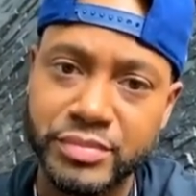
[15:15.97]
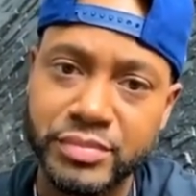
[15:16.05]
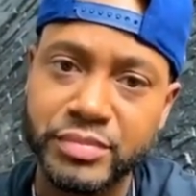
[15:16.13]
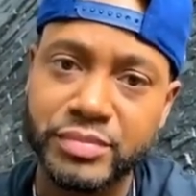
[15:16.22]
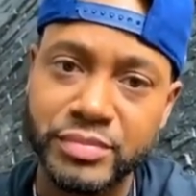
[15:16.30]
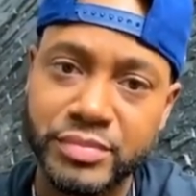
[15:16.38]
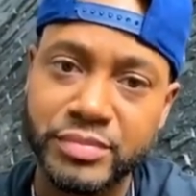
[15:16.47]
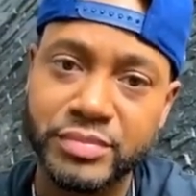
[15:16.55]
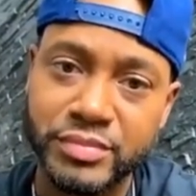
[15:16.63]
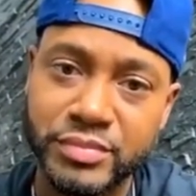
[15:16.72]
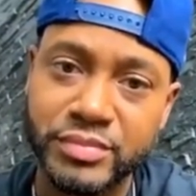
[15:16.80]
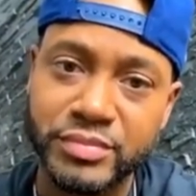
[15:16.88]

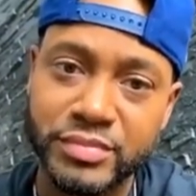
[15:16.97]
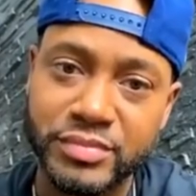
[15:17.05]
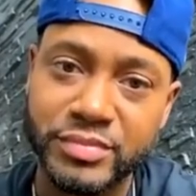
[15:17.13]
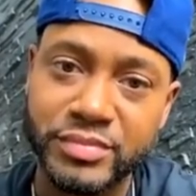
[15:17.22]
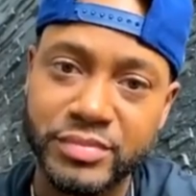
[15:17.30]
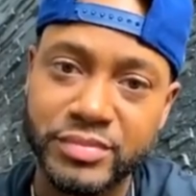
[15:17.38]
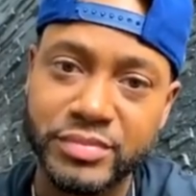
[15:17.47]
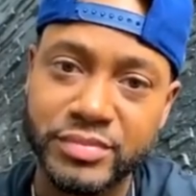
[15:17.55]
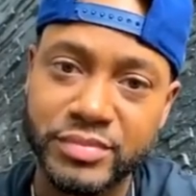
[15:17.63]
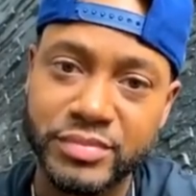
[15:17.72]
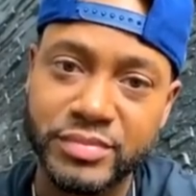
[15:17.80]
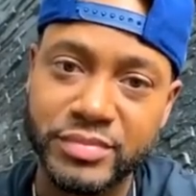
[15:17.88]

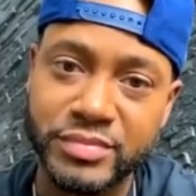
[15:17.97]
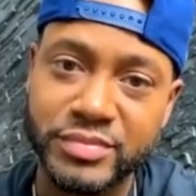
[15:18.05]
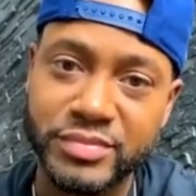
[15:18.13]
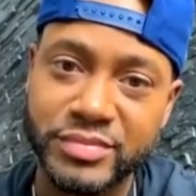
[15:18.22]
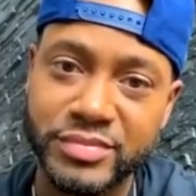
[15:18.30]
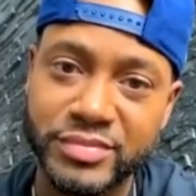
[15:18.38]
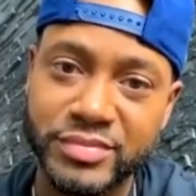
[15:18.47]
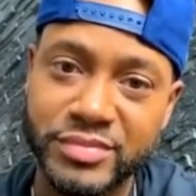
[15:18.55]
(not speaking)